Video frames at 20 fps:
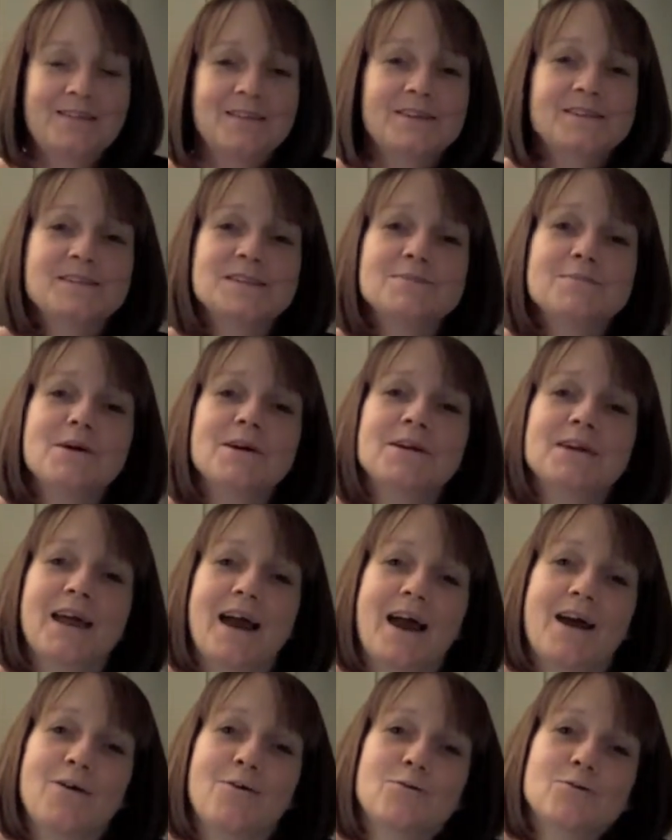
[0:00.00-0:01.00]
This is my
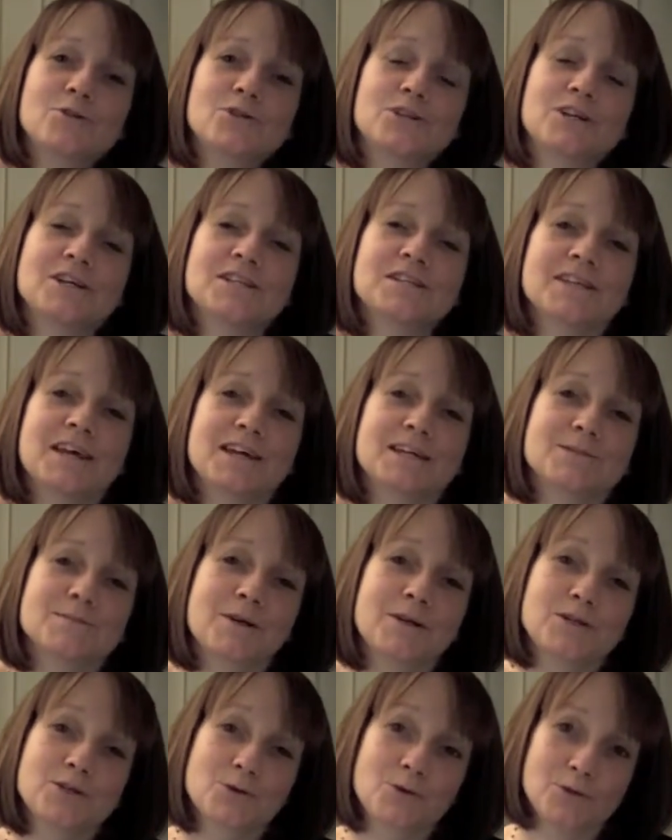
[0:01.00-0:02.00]
cat, or should I say it's
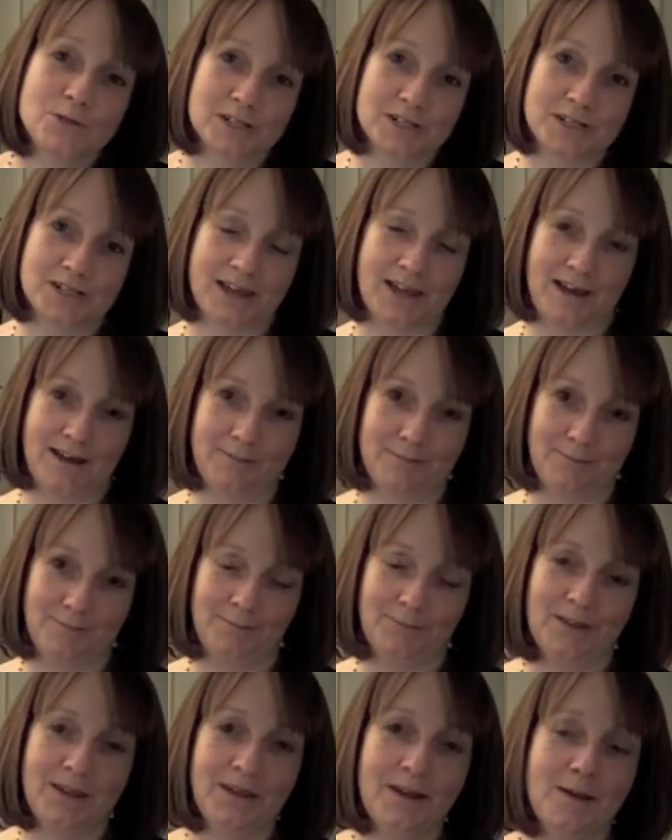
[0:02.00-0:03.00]
my daughter's cat.
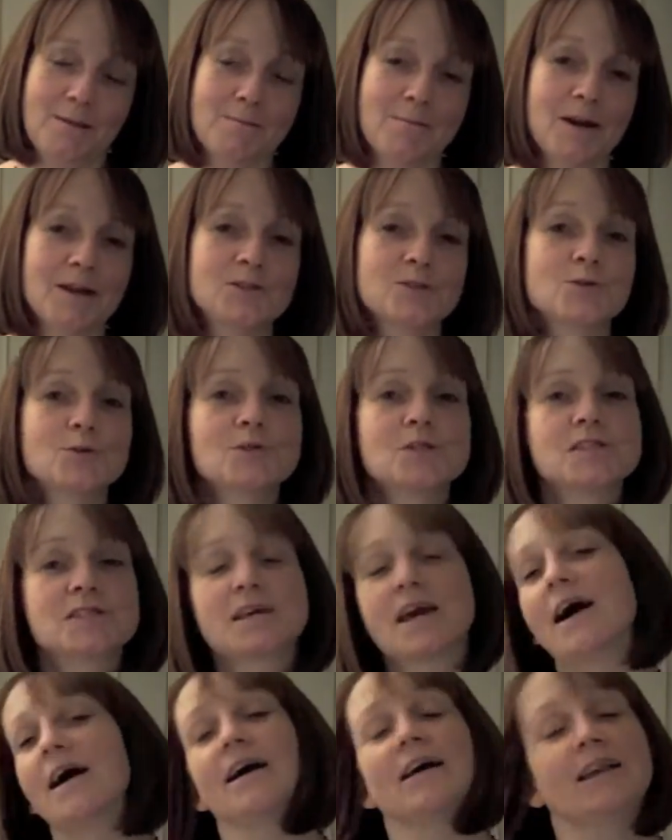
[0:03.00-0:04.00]
My daughter's
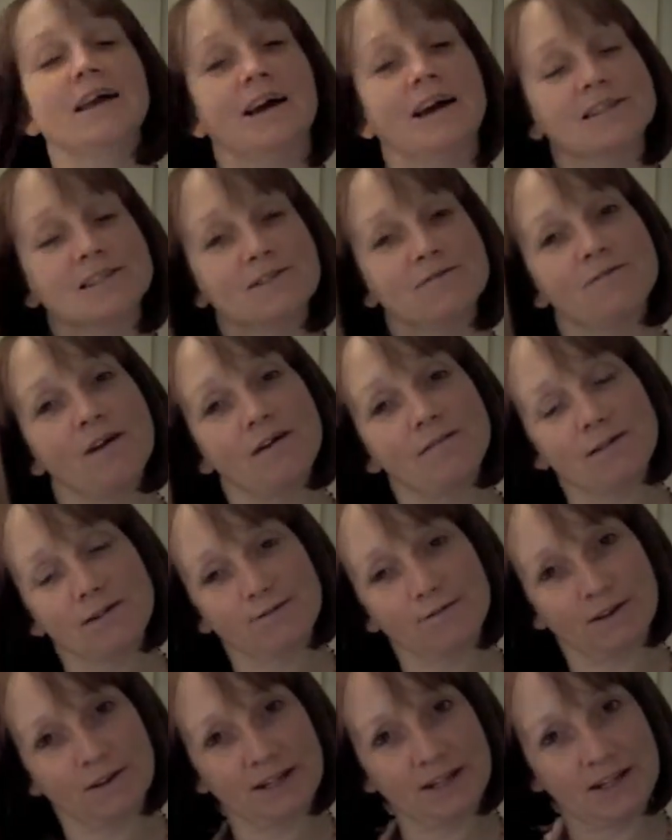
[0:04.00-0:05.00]
cat has a very
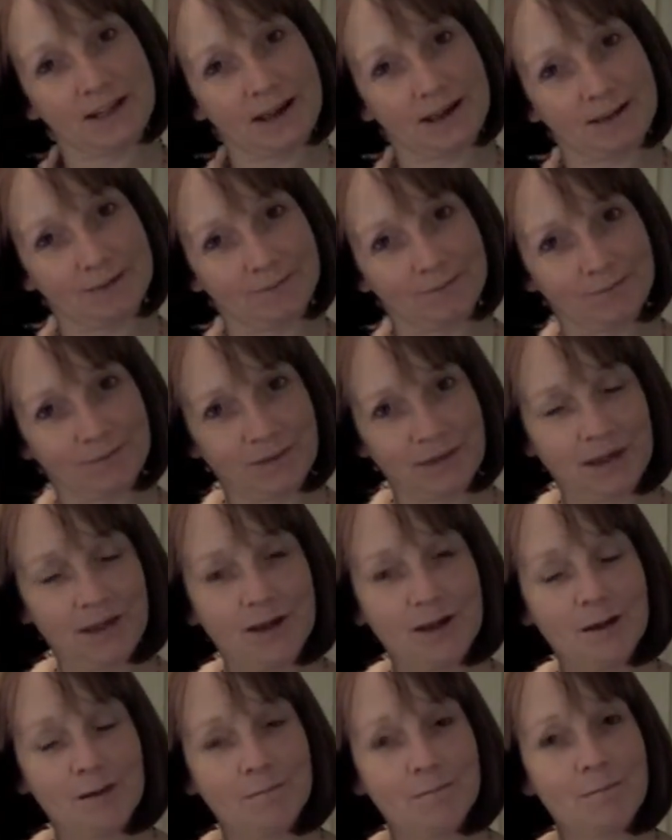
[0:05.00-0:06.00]
funny name.
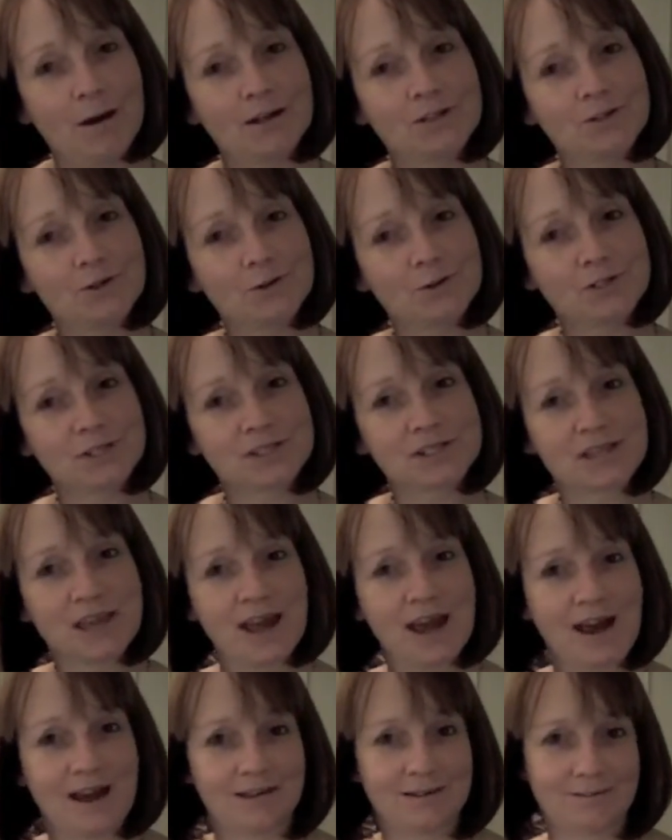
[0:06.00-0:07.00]
My daughter's
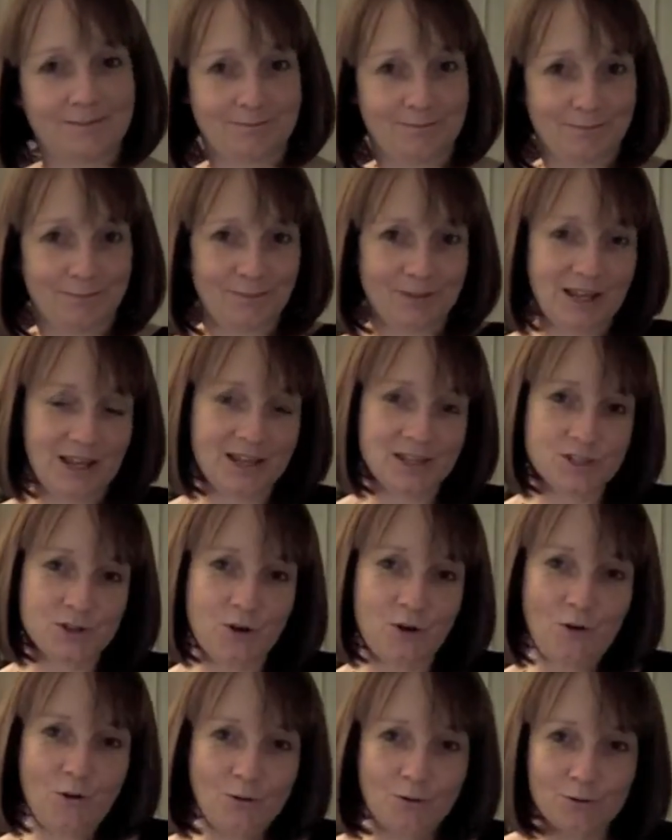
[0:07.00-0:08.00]
cat is
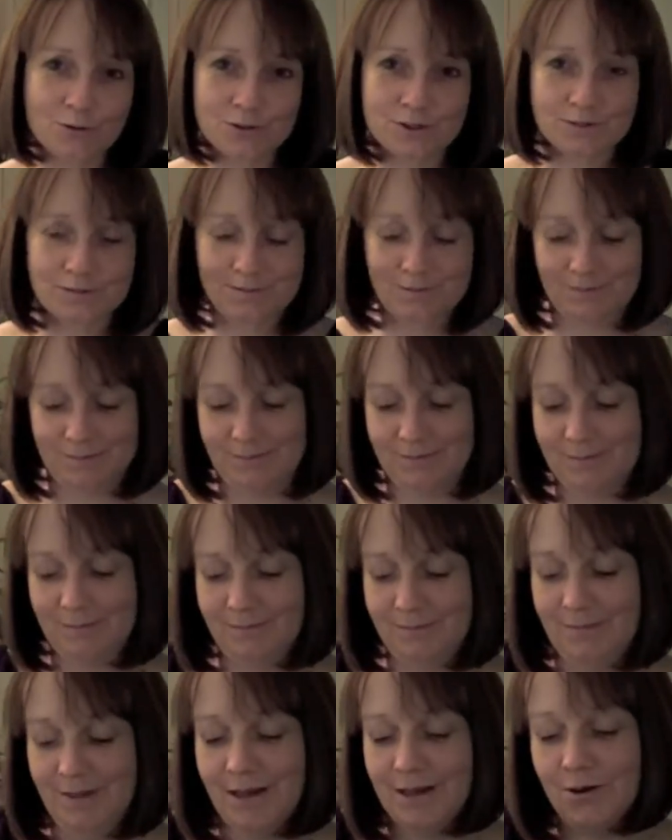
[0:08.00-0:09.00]
called...
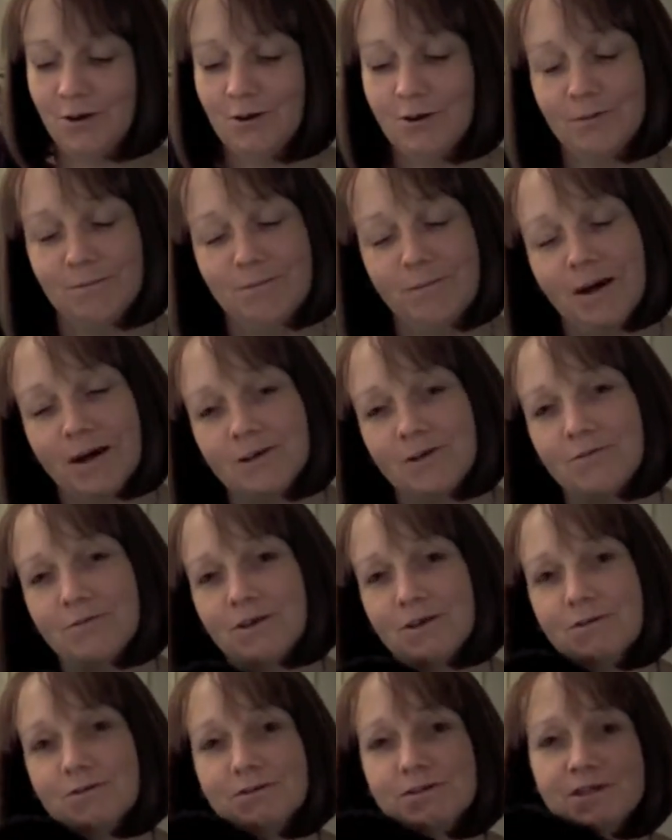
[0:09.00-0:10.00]
Hang on, I don't
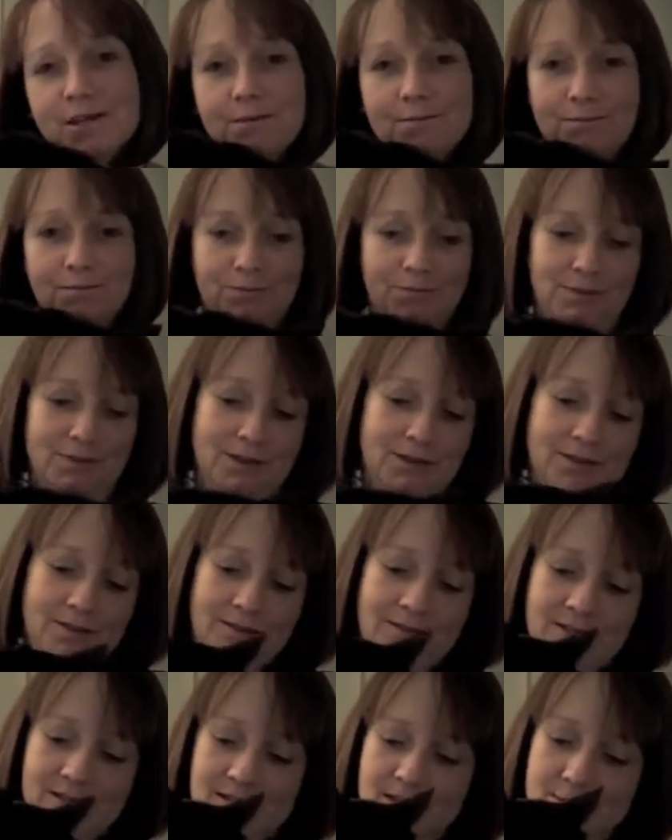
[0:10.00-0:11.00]
think it is him.
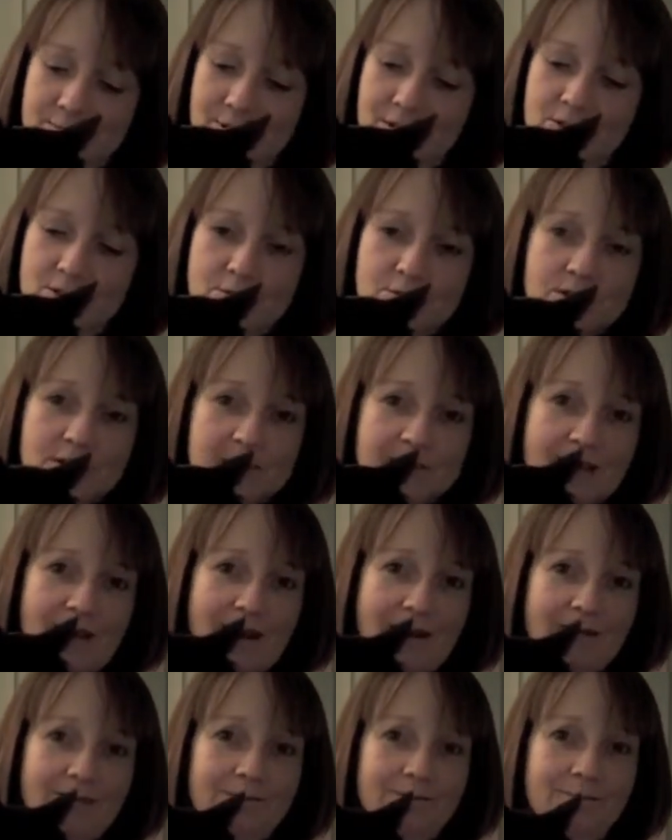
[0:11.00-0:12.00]
This is my daughter's
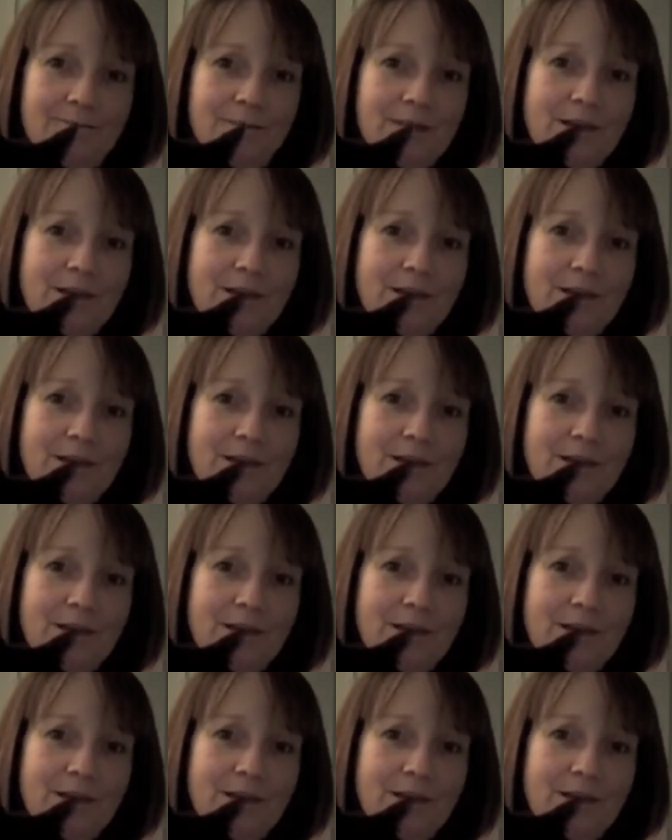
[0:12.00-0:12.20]
cat.